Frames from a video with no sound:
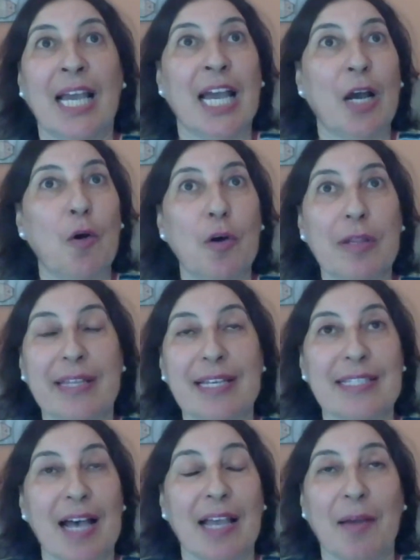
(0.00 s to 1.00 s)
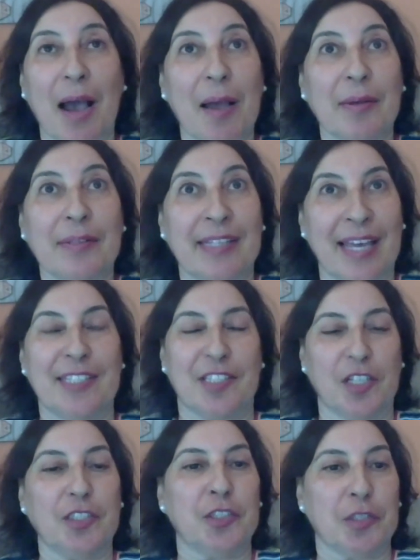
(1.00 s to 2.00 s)
All this, they
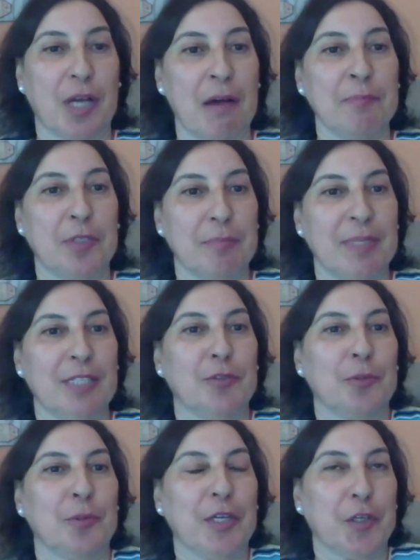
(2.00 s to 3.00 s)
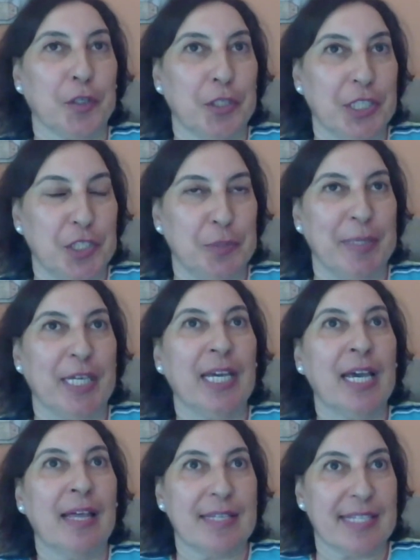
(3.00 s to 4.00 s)
started to come to me to encourage me.
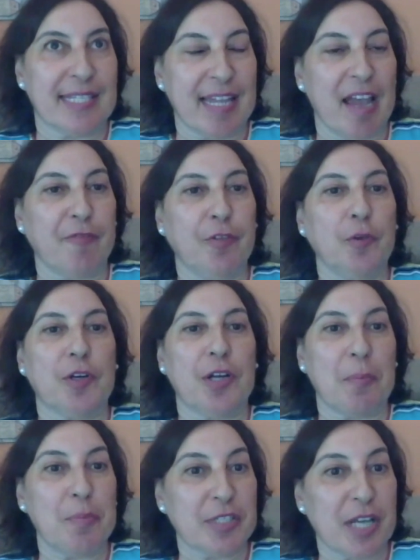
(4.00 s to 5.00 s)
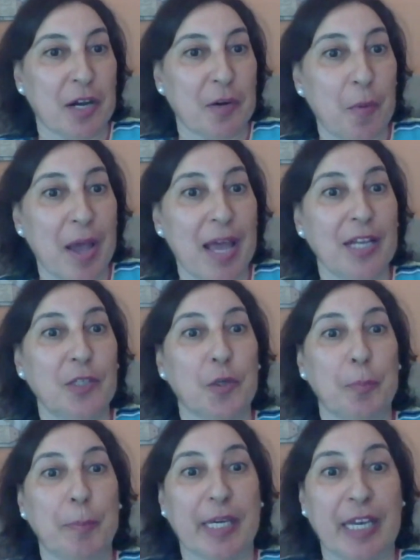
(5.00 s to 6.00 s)
The staff, your numbers are well,
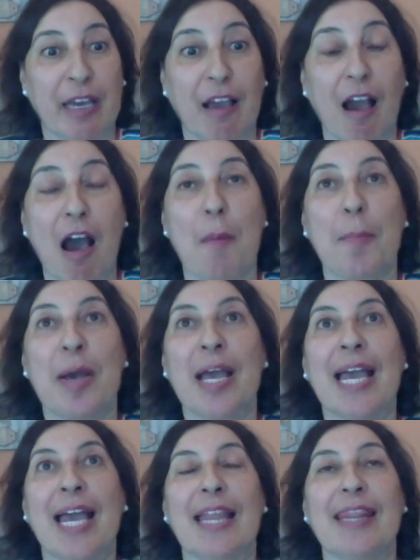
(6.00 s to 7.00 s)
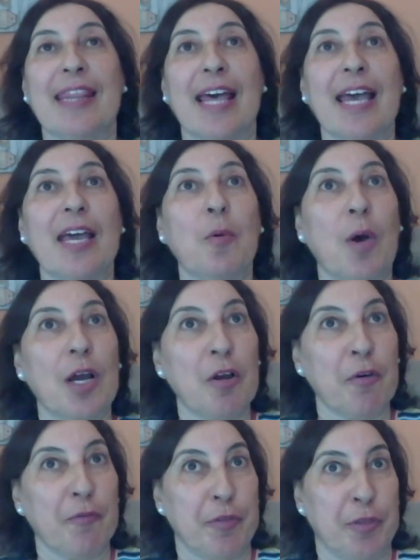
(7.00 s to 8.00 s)
you're picking up. And then one
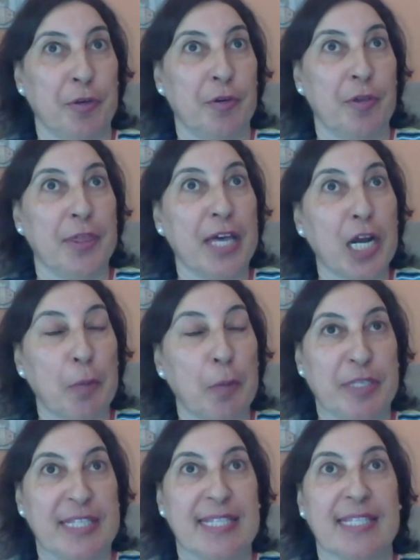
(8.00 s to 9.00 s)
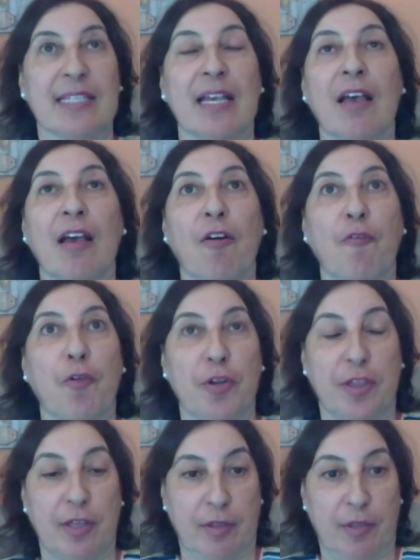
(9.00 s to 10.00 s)
of the therapists for
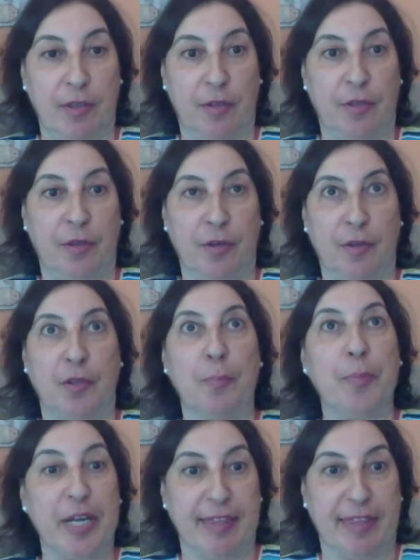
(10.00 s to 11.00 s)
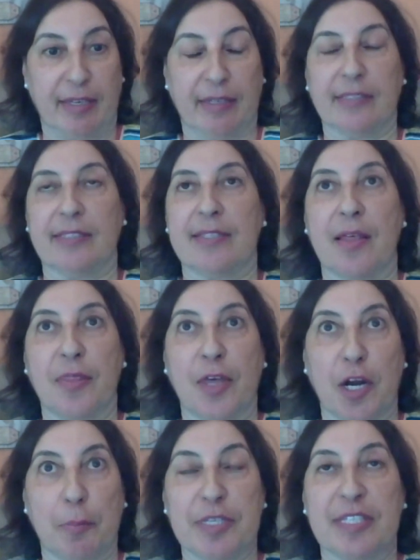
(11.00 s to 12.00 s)
the breathing
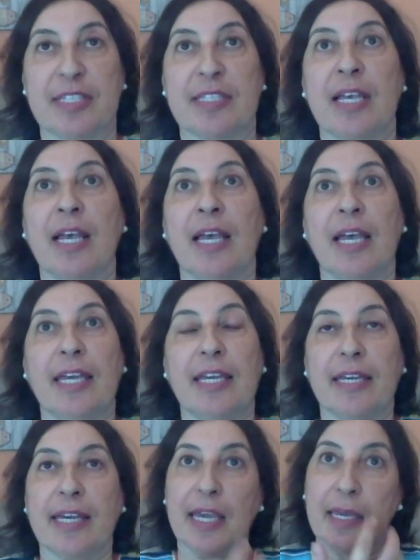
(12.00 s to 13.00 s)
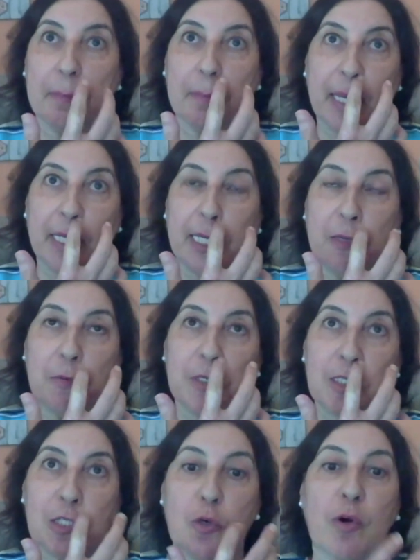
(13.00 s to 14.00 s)
therapist, he came and he
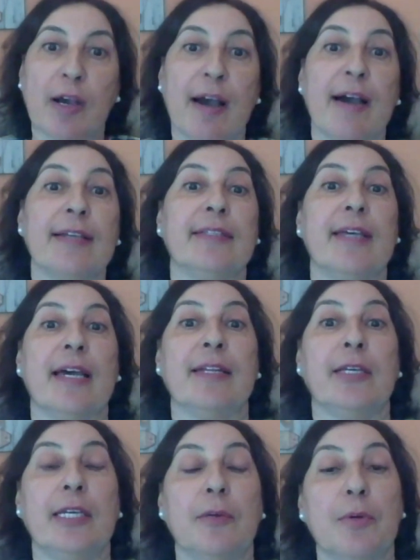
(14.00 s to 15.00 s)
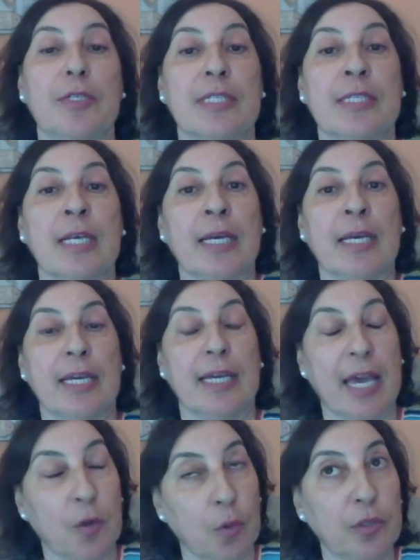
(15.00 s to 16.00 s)
was so kind, and he was
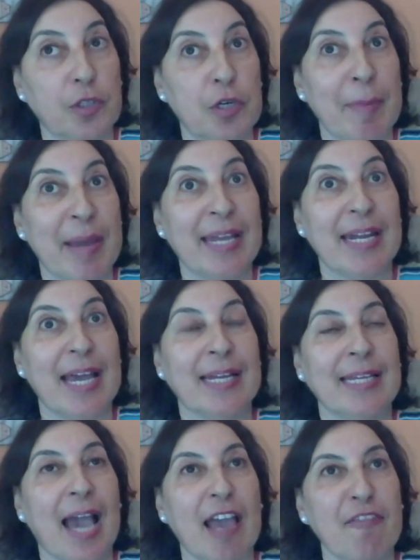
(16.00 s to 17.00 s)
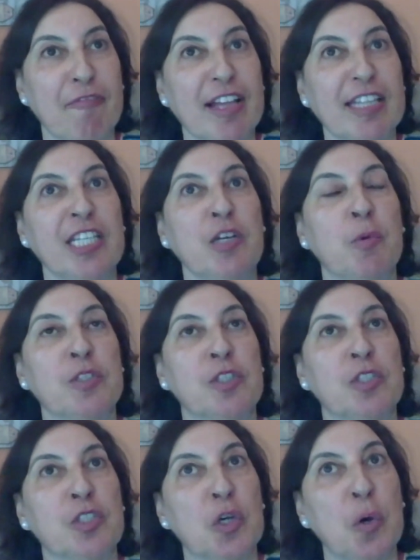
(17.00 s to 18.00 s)
an older man, and I felt he was
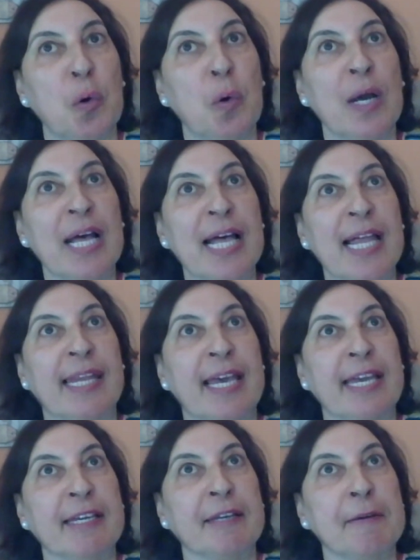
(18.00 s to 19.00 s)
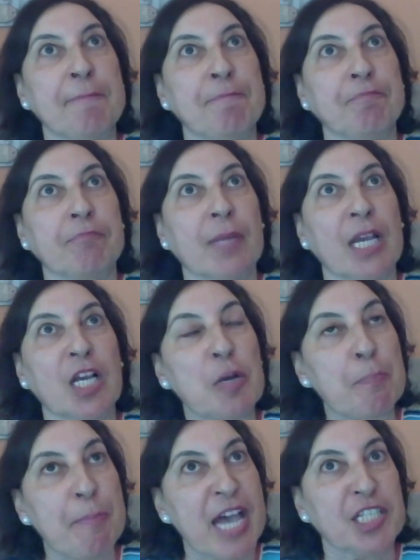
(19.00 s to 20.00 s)
so
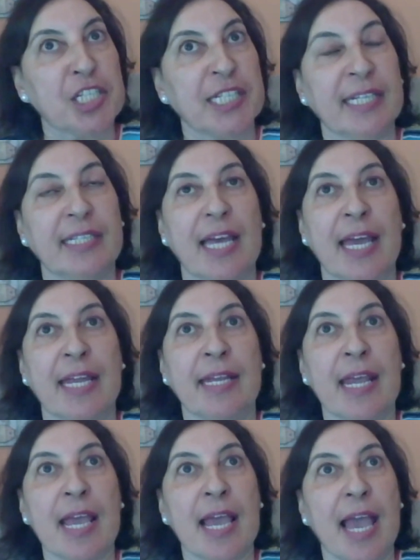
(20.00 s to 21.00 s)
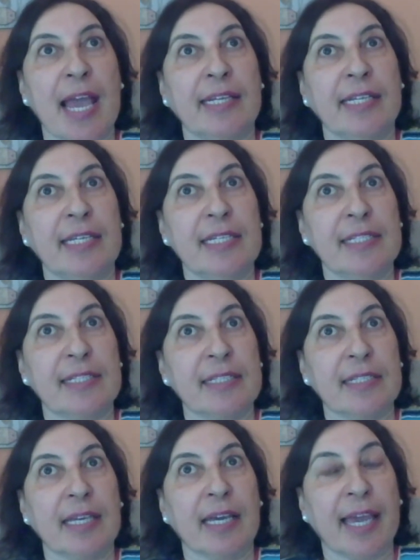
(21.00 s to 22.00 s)
compassionate, and
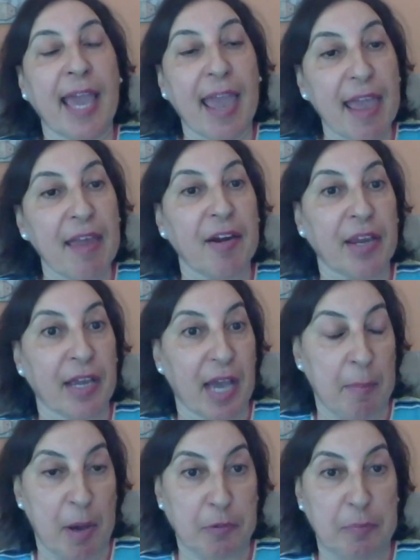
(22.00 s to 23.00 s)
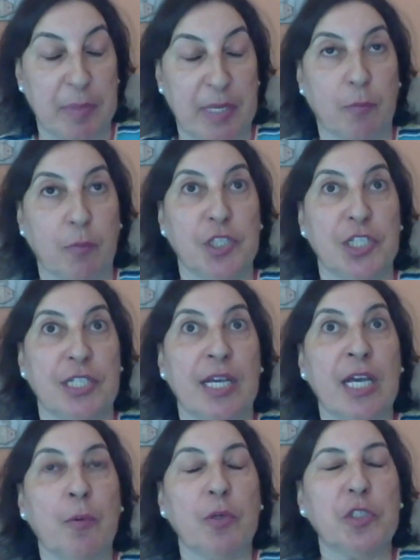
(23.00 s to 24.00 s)
he's caring about me,
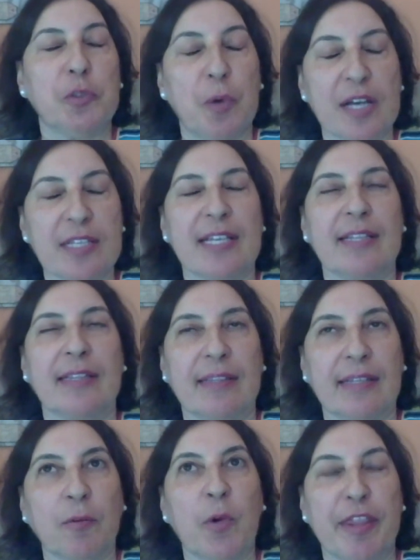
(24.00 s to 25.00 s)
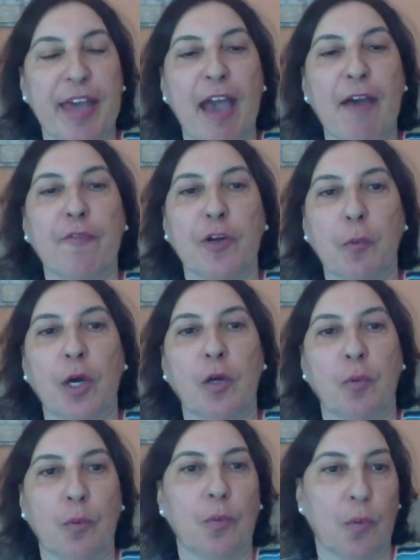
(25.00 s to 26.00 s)
which wasn't with everyone
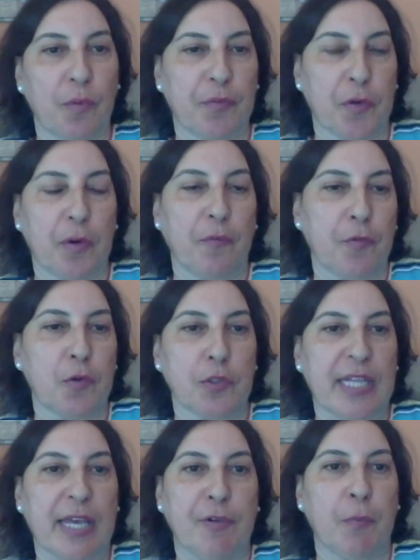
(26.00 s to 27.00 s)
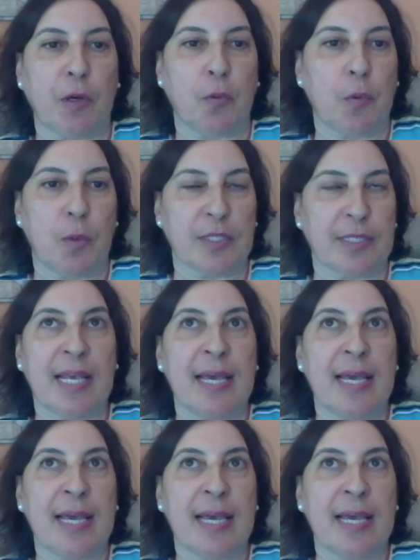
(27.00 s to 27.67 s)
who, of course, everyone who was